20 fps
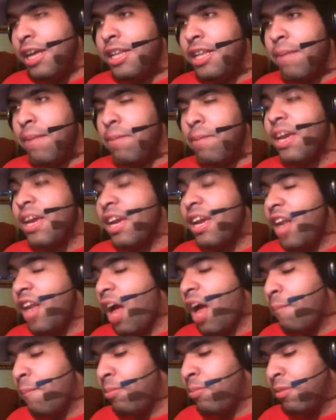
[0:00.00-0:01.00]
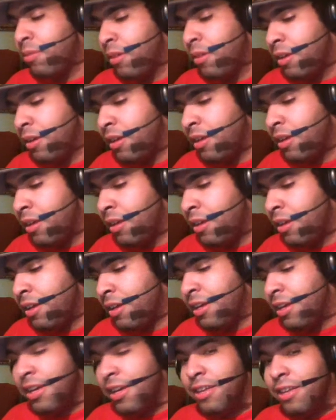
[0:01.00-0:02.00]
that picking up
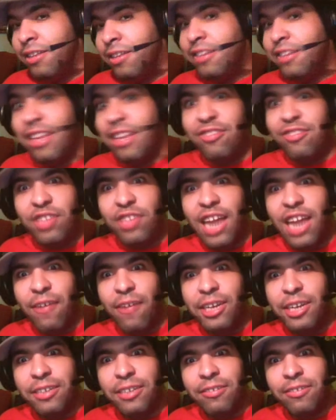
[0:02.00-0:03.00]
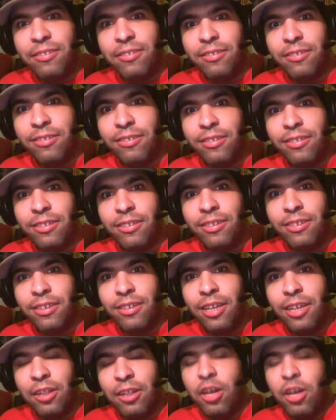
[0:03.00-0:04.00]
the dictionary,
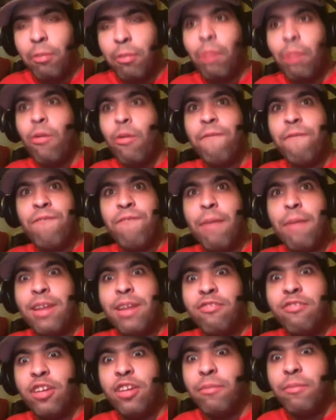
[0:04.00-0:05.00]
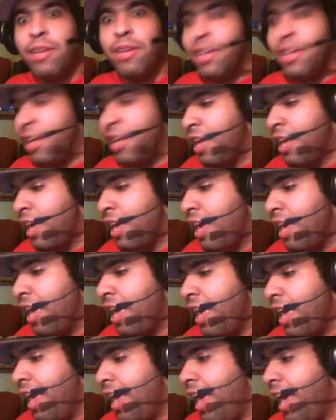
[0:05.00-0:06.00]
look up the word feminism,
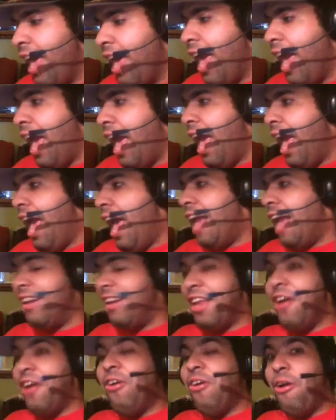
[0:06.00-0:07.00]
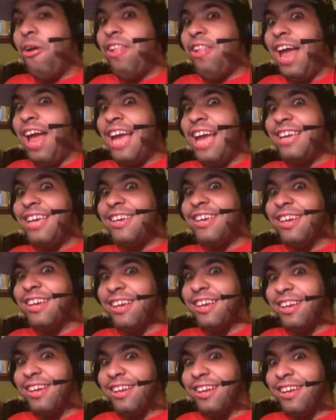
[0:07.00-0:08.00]
and they'll go like,
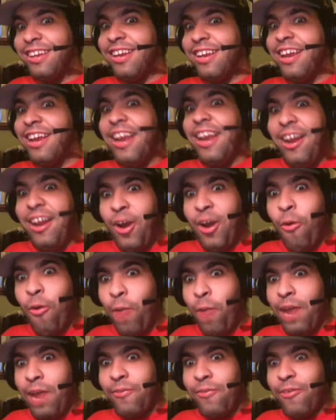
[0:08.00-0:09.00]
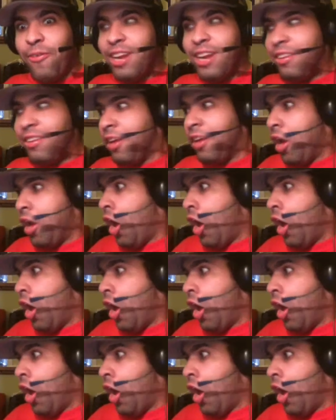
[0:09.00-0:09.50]
wait for it.